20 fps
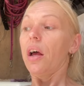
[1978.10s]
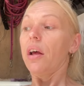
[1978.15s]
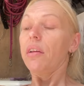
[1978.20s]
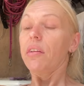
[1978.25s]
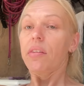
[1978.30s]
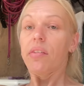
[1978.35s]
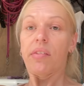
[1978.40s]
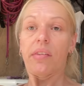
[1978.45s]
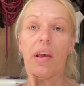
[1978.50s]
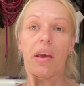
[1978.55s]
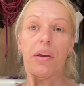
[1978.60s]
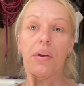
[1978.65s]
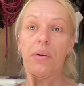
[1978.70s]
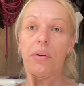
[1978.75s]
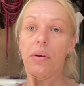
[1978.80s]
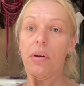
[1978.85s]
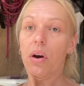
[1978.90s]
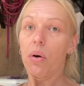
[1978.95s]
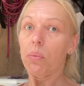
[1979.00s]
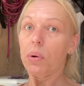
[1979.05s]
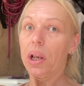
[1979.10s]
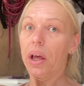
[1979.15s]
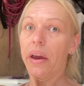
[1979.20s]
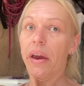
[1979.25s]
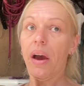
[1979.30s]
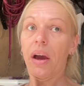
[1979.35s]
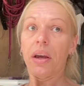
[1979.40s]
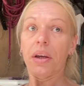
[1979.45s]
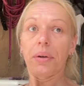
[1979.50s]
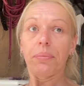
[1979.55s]
So got Willow
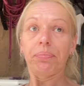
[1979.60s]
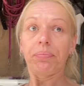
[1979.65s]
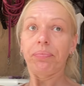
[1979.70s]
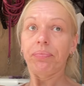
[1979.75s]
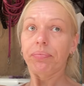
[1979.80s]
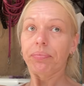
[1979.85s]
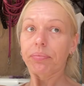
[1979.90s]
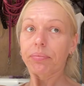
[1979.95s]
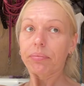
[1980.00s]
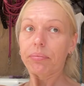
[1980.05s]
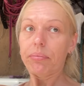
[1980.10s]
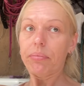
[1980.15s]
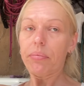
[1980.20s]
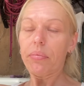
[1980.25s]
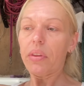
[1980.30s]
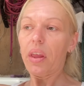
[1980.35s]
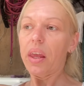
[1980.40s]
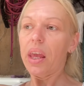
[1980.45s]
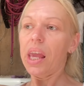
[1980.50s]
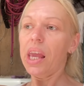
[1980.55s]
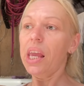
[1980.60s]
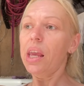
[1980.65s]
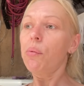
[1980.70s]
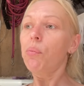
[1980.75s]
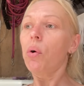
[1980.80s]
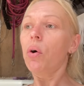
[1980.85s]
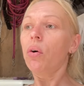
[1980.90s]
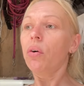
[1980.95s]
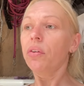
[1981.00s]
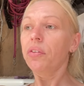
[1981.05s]
home. He
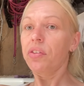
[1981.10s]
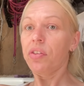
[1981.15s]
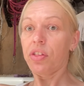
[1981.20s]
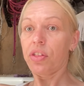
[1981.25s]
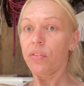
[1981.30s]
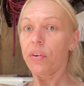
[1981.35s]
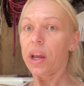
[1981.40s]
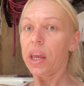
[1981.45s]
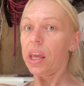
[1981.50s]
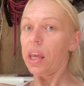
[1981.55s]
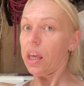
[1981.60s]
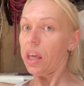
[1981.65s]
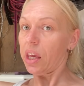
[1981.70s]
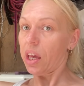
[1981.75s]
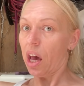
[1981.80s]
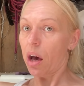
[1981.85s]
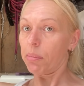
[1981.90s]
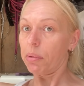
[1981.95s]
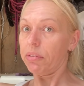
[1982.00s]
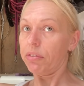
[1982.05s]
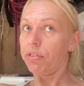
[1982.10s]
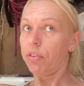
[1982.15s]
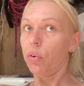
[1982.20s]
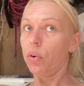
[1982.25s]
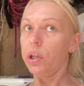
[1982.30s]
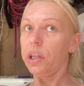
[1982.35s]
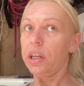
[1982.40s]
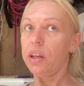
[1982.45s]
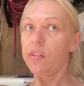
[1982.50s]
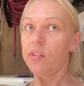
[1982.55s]
was 3, coming 4
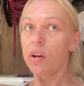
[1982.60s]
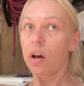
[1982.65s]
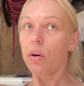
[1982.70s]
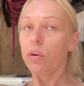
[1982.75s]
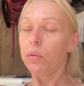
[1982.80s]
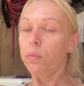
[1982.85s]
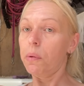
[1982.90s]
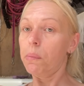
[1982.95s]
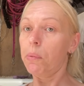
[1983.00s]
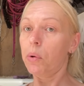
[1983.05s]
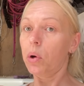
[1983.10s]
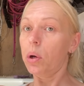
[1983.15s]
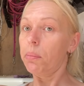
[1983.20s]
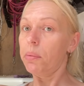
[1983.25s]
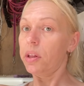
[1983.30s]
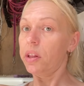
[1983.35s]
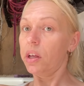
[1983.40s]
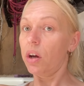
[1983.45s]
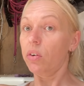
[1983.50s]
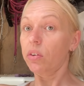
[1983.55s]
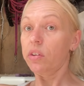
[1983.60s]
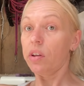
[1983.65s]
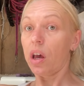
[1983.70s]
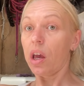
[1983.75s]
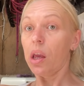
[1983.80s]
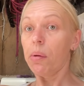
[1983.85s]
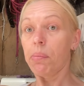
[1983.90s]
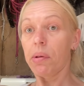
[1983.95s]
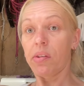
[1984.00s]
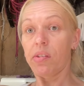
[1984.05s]
years old. We bought him in the
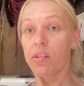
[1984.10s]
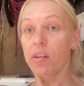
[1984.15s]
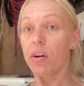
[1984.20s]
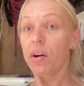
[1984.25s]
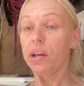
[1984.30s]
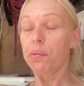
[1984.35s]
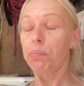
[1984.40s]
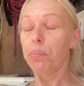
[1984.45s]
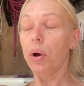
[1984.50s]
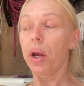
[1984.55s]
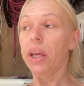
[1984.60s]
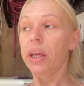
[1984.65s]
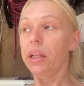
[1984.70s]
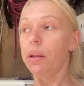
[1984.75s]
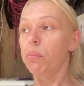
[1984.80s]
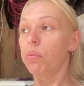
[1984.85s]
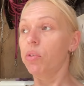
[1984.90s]
October, started breaking him